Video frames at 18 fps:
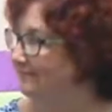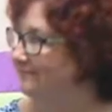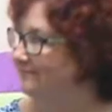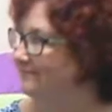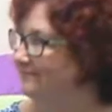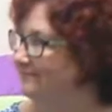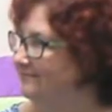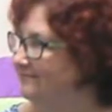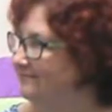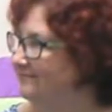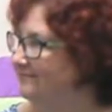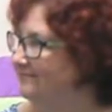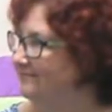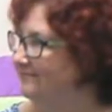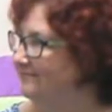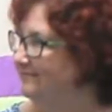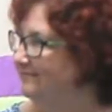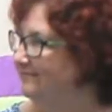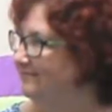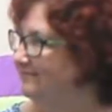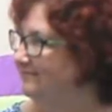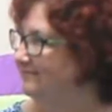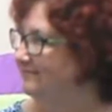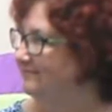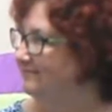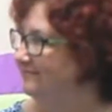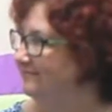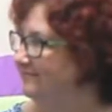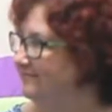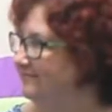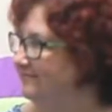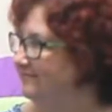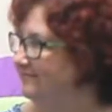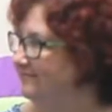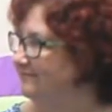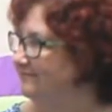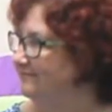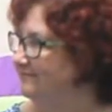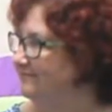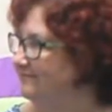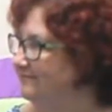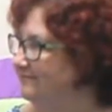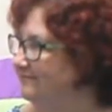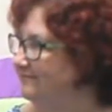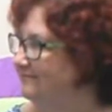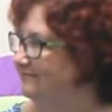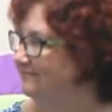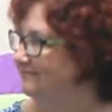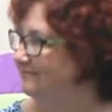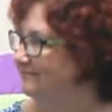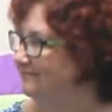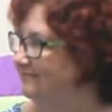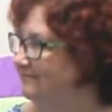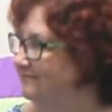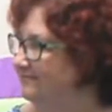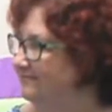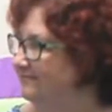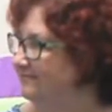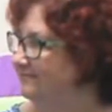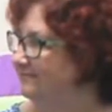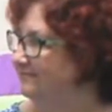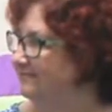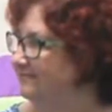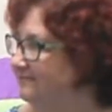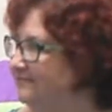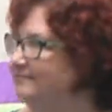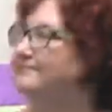The person shown says nothing.